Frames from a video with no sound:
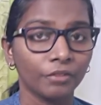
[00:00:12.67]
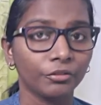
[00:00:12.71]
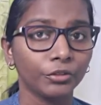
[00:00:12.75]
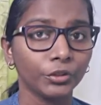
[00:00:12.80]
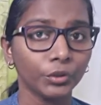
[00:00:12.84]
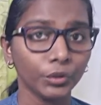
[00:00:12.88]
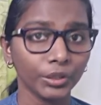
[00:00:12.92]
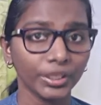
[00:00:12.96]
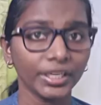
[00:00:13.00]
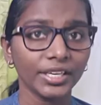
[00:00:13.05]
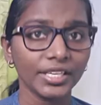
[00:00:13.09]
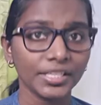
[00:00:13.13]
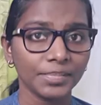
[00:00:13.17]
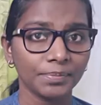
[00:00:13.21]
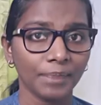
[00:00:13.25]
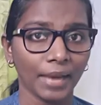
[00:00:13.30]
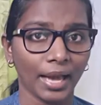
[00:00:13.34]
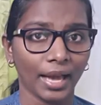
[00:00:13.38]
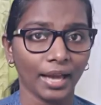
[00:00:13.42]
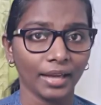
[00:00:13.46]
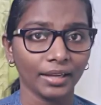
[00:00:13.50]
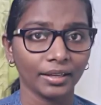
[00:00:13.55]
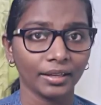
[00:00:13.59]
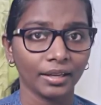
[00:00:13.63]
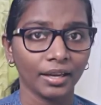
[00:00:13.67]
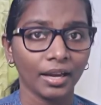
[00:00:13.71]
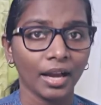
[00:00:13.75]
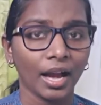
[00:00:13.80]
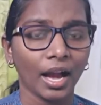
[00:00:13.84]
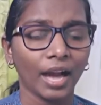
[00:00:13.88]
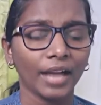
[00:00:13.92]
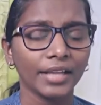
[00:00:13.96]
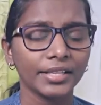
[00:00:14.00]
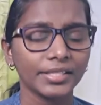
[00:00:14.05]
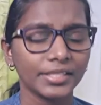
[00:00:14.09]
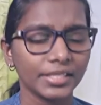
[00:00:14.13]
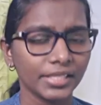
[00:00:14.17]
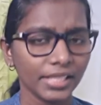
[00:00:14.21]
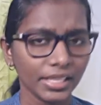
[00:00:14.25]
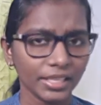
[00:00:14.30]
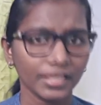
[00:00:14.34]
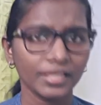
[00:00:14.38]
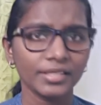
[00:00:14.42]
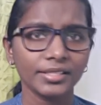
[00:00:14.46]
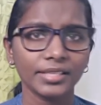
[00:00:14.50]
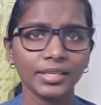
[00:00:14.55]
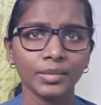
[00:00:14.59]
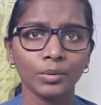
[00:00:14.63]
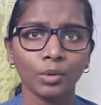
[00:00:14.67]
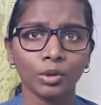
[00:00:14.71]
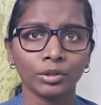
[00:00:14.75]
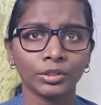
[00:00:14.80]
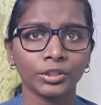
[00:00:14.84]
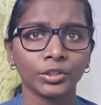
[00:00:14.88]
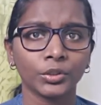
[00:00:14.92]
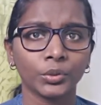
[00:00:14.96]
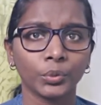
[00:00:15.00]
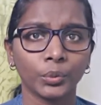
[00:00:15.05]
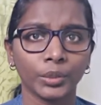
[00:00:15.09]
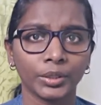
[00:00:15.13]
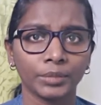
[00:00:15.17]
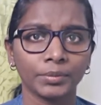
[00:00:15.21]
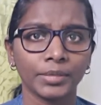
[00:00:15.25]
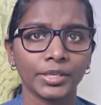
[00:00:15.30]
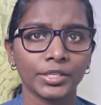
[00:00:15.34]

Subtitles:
Few years back, I seriously wanted to quit